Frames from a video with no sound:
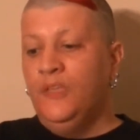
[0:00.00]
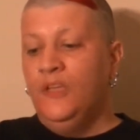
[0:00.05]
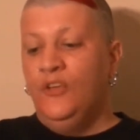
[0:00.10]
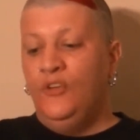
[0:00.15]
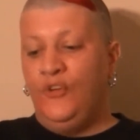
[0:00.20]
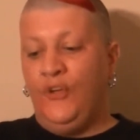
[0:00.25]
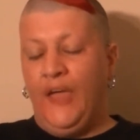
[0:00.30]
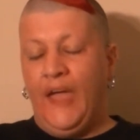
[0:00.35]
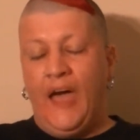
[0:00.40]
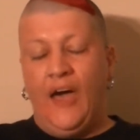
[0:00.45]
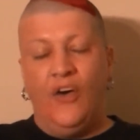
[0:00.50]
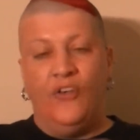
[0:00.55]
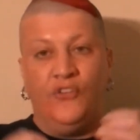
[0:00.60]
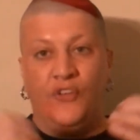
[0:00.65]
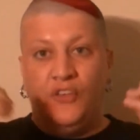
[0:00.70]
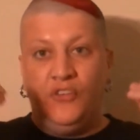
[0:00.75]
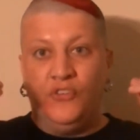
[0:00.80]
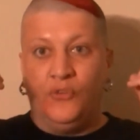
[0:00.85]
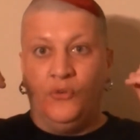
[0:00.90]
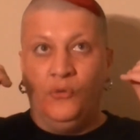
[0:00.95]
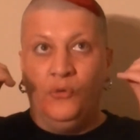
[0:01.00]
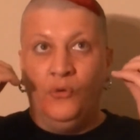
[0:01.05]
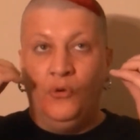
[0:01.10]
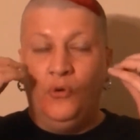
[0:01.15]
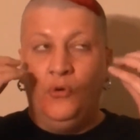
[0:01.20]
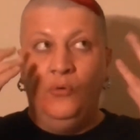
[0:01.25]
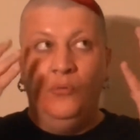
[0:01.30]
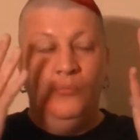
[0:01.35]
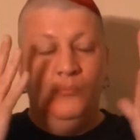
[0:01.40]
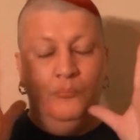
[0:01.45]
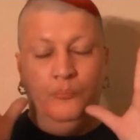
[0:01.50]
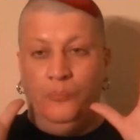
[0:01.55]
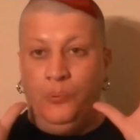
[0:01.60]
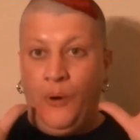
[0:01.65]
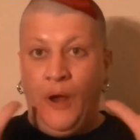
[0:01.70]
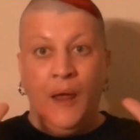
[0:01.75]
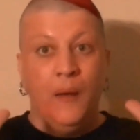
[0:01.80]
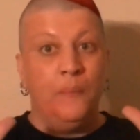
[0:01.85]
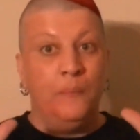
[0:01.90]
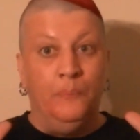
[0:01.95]
She has these
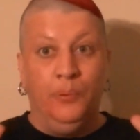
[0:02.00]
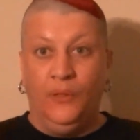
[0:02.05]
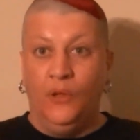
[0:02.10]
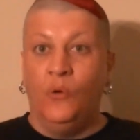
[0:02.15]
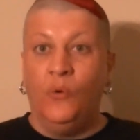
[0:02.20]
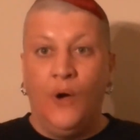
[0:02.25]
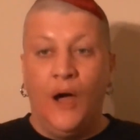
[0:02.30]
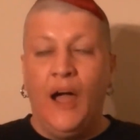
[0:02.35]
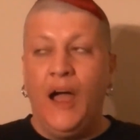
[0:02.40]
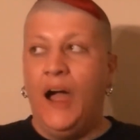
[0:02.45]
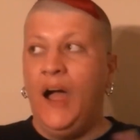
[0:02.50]
bright blue eyes.